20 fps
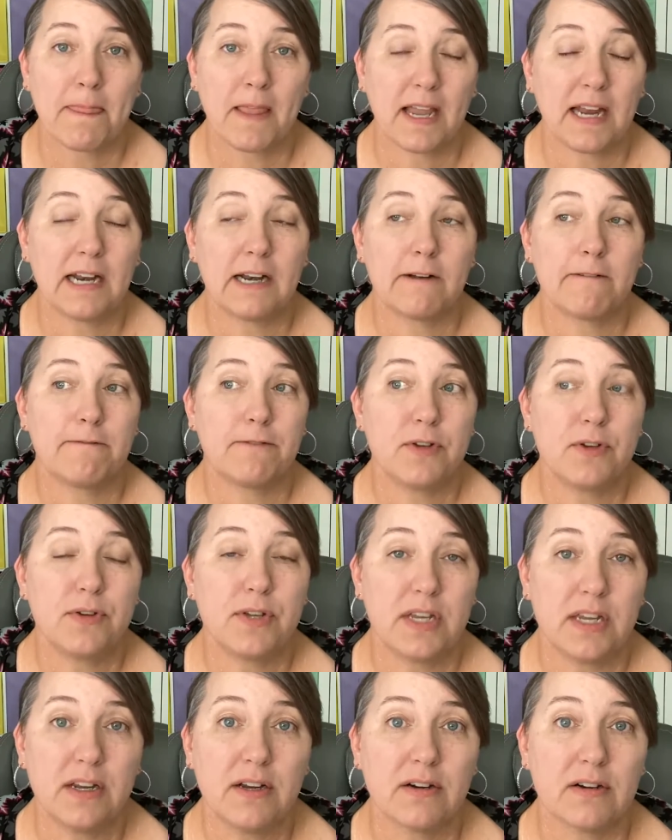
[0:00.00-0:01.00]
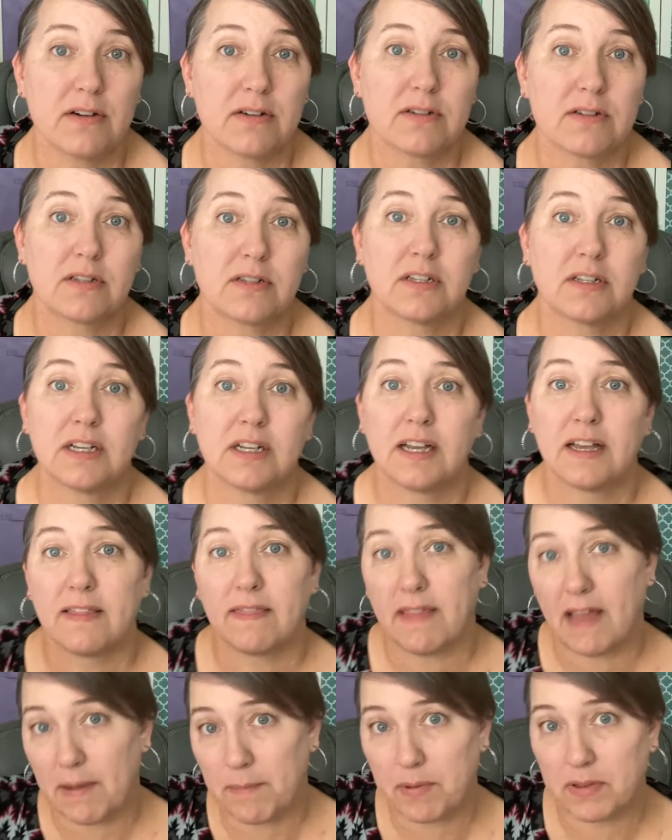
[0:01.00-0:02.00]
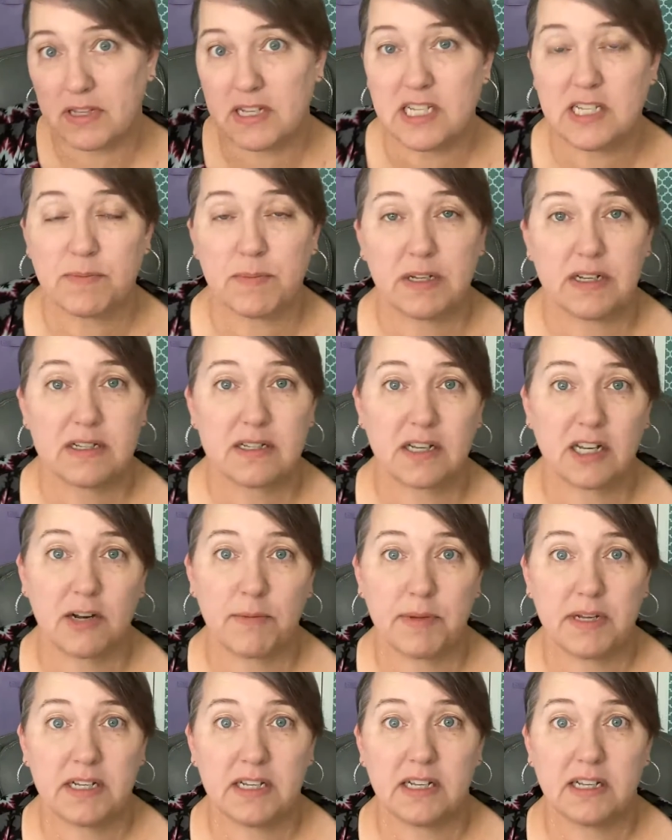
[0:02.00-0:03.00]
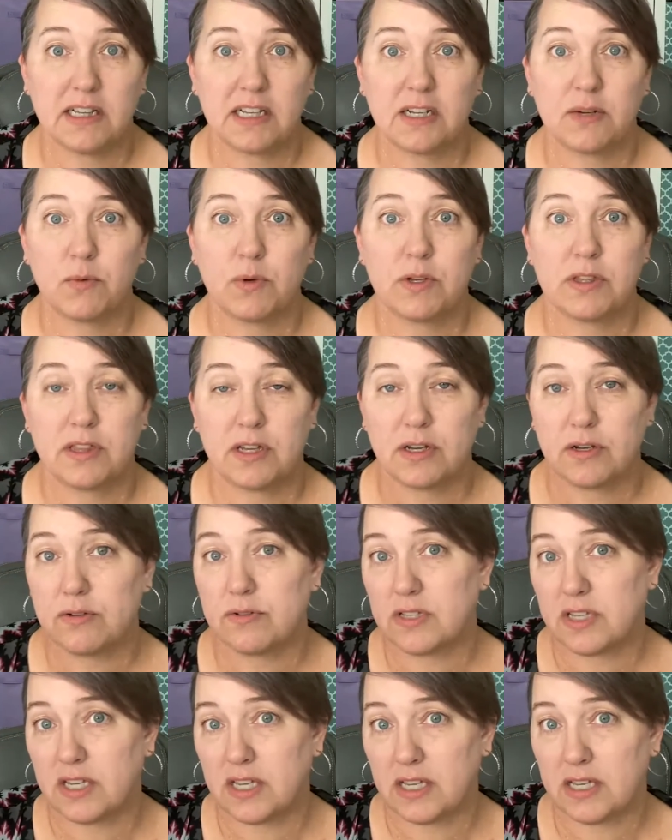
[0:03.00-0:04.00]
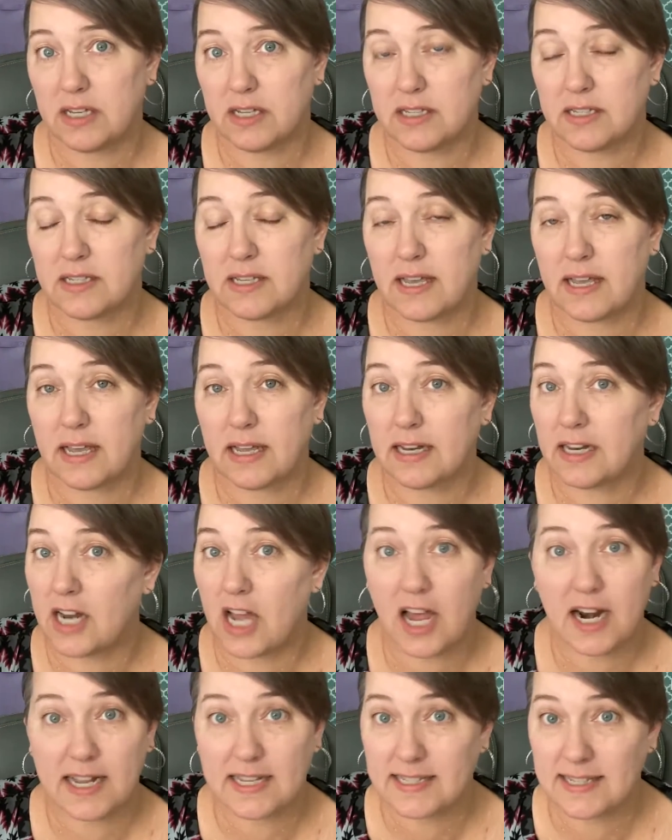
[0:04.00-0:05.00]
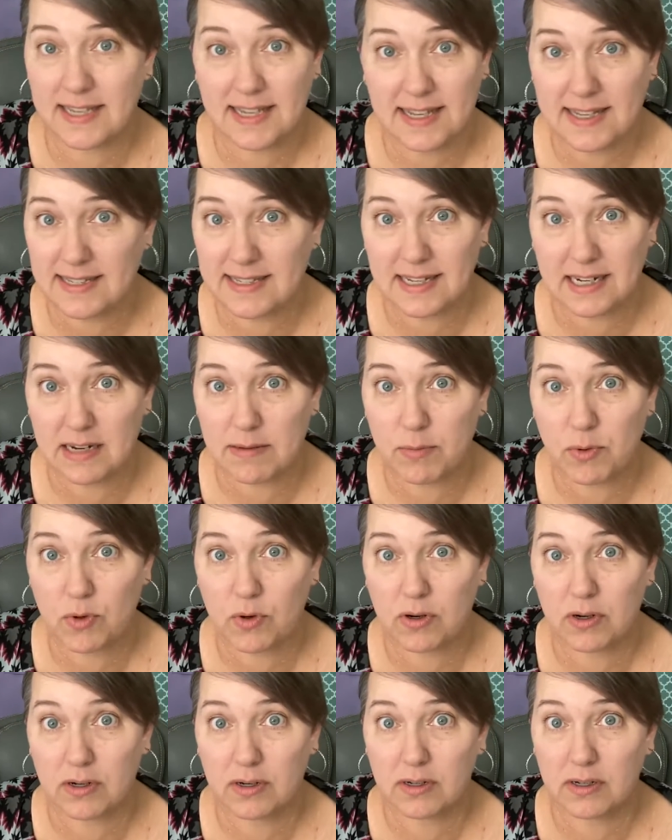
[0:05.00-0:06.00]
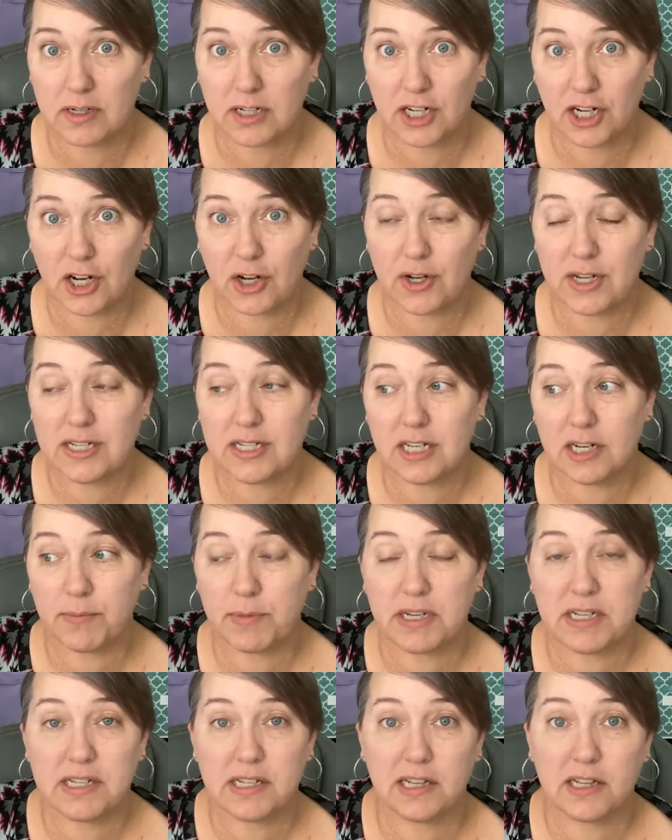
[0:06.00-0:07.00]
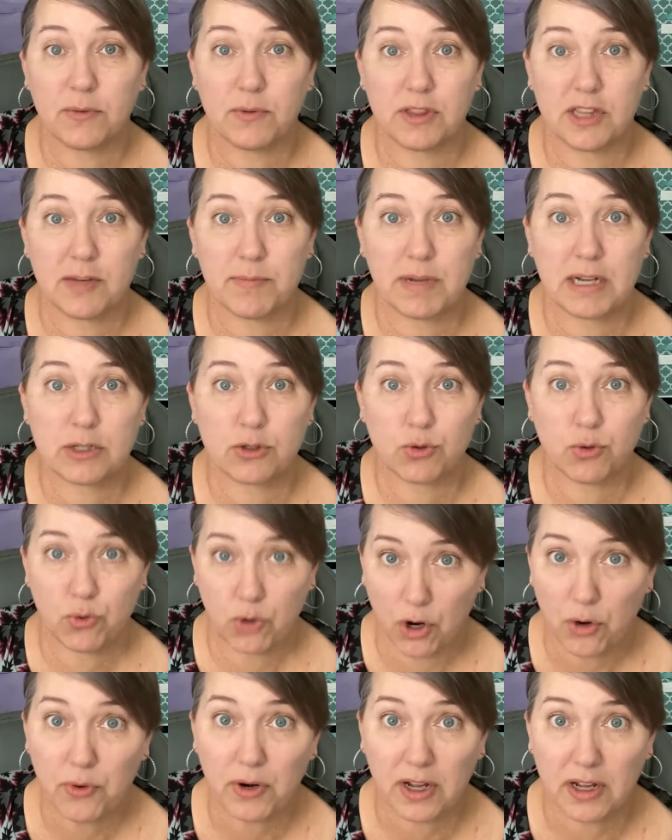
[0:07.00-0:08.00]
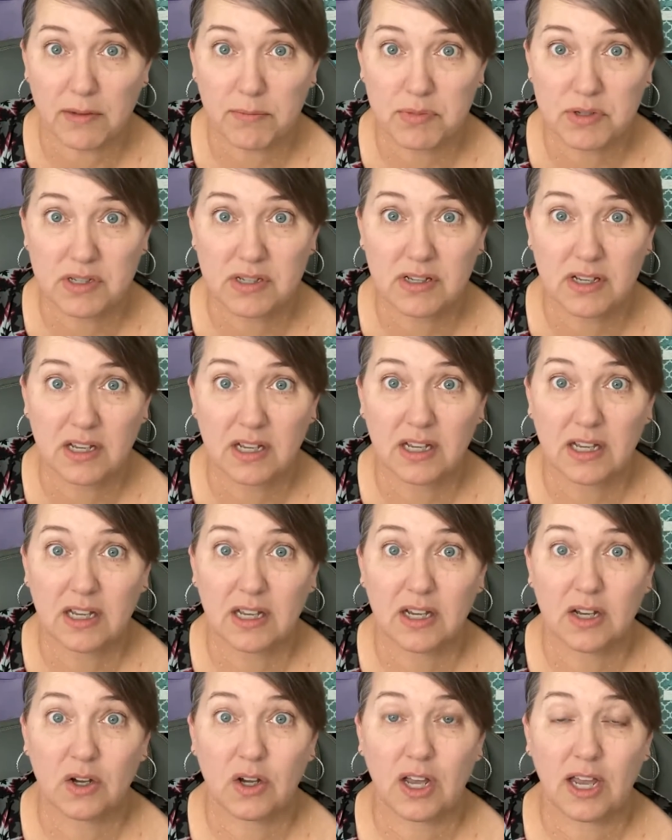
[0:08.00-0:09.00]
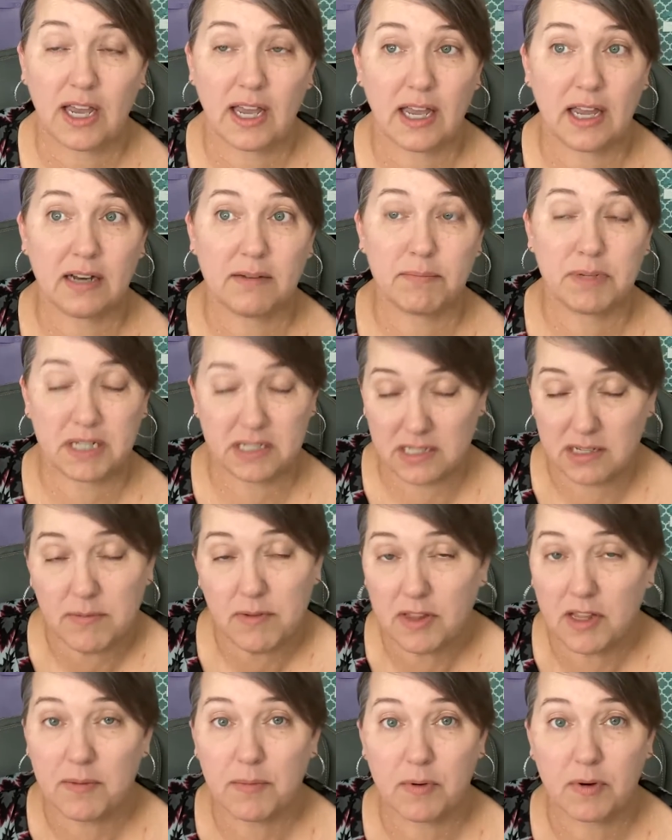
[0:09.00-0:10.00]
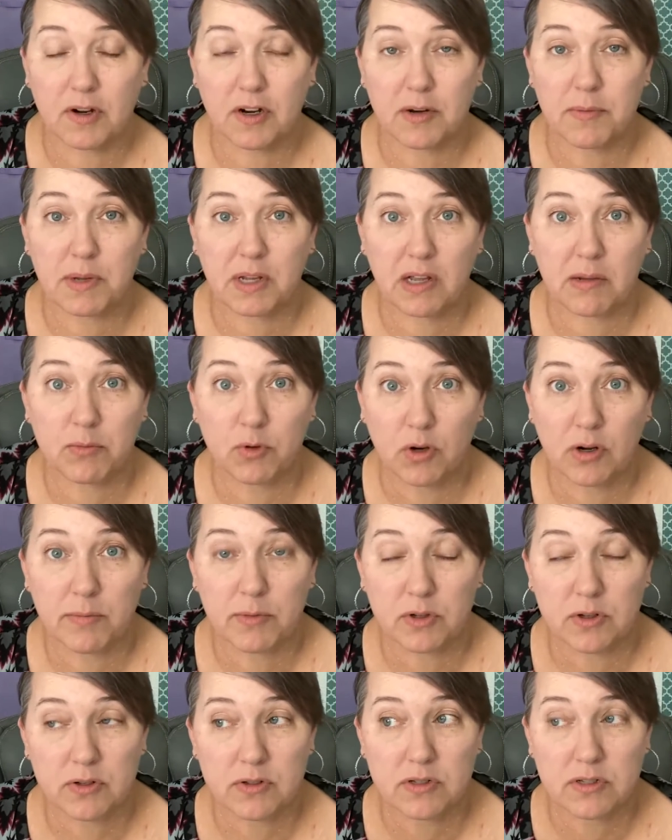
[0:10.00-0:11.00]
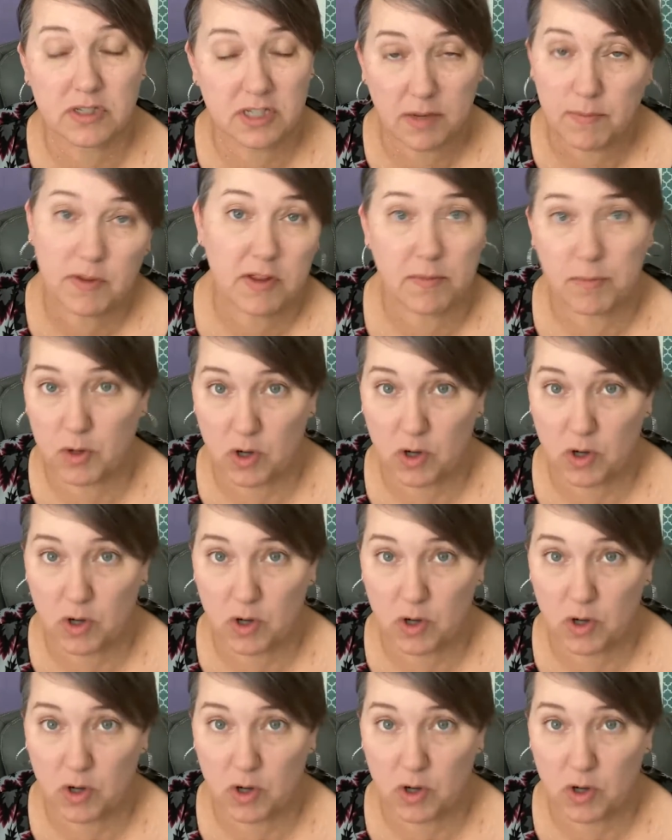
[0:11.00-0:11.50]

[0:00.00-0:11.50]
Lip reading: And in a few years, that policeman is going to be dealing with those kids not as kids anymore. He's going to be dealing with them as grown-ups. And because some of them are going to become criminals, some of them